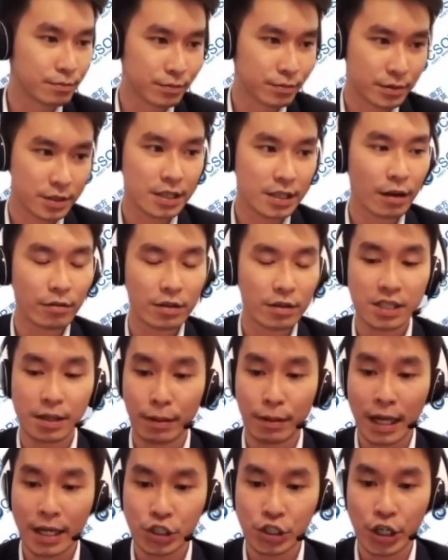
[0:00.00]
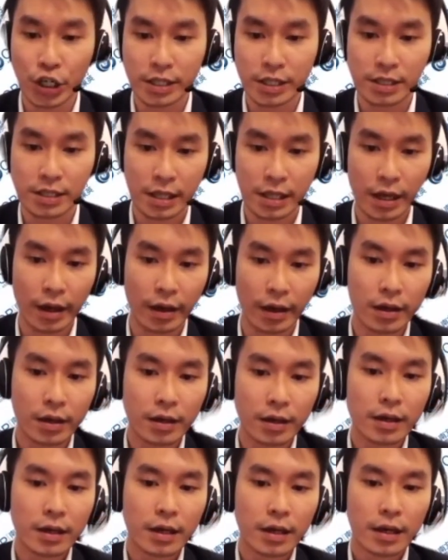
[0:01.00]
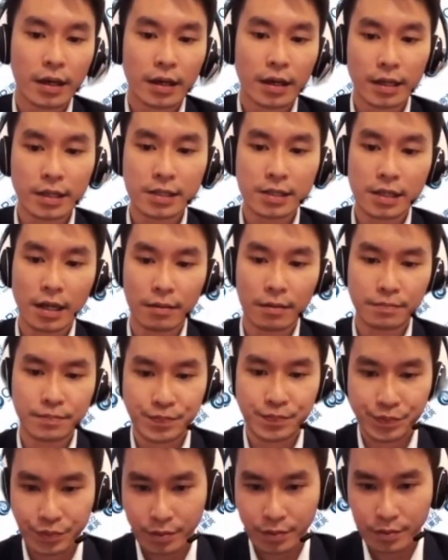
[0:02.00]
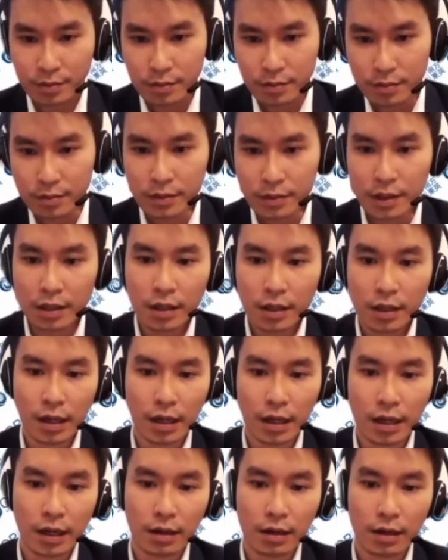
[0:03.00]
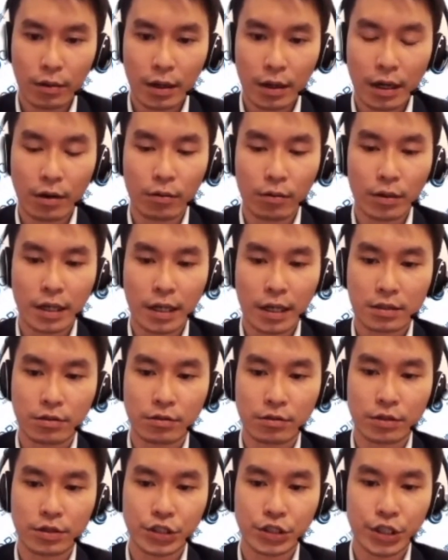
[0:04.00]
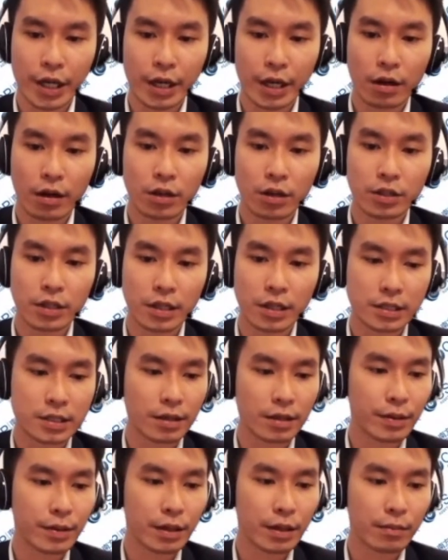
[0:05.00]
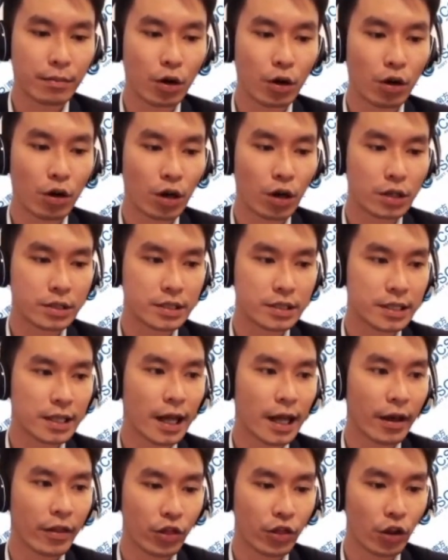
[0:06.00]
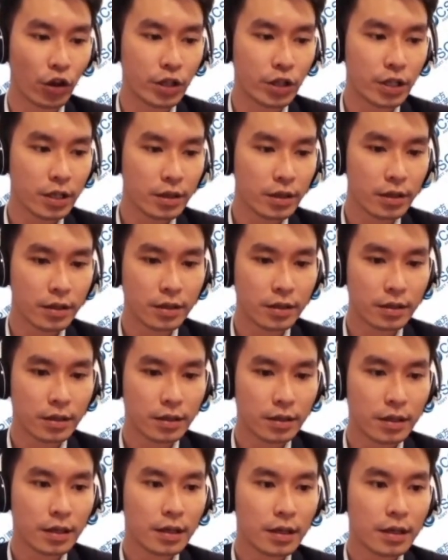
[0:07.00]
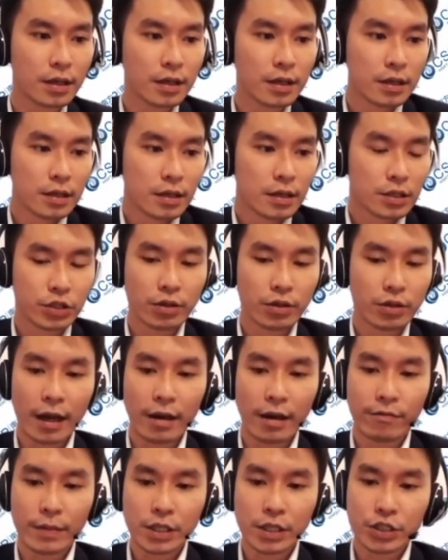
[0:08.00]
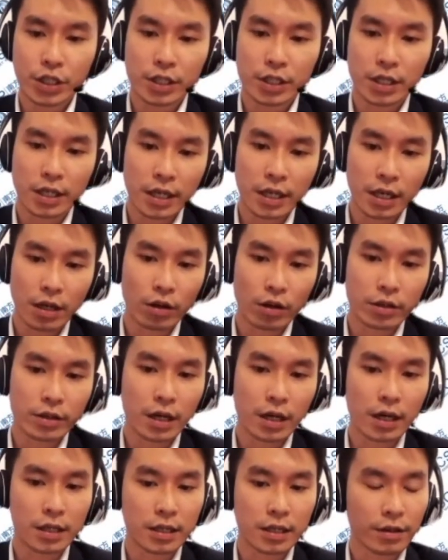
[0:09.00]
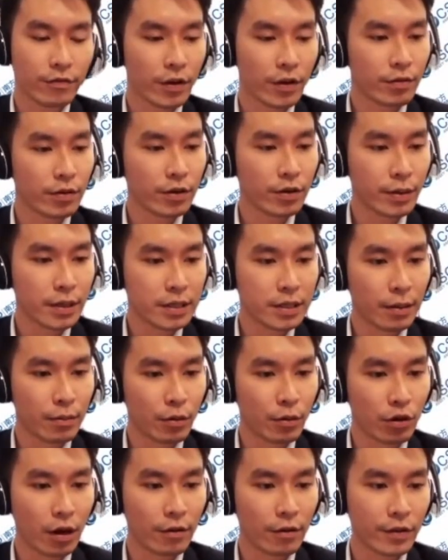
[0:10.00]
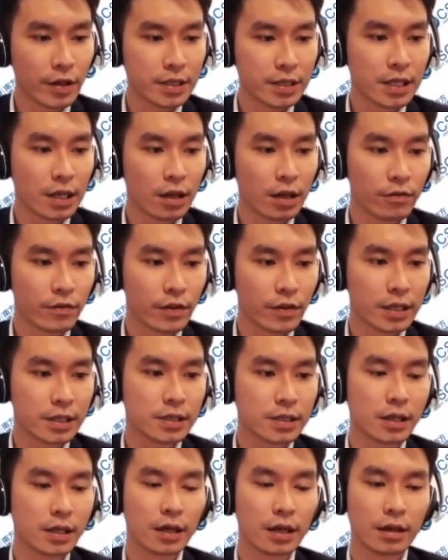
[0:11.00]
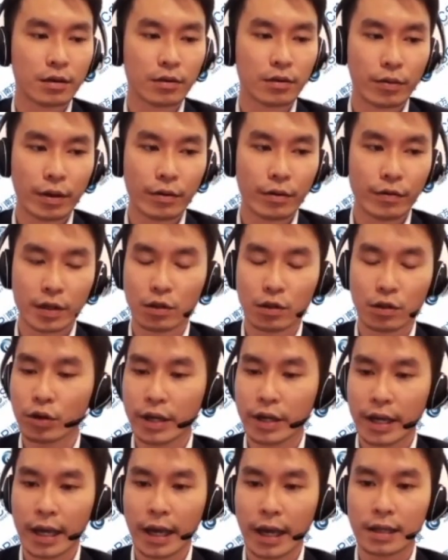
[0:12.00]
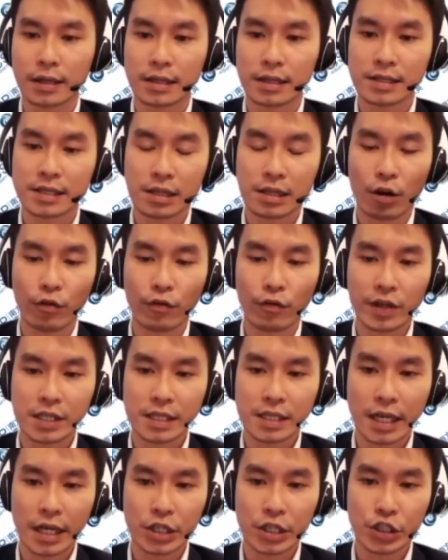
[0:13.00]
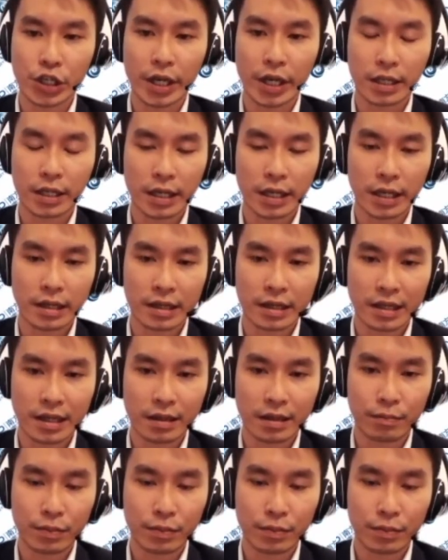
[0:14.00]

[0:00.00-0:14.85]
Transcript: some of the supply chains there. Next up, what I would like to share on is a bit more on slide 13. So like I've mentioned earlier on, the favorable demographic side of things, where we look at the Southeast Asia and India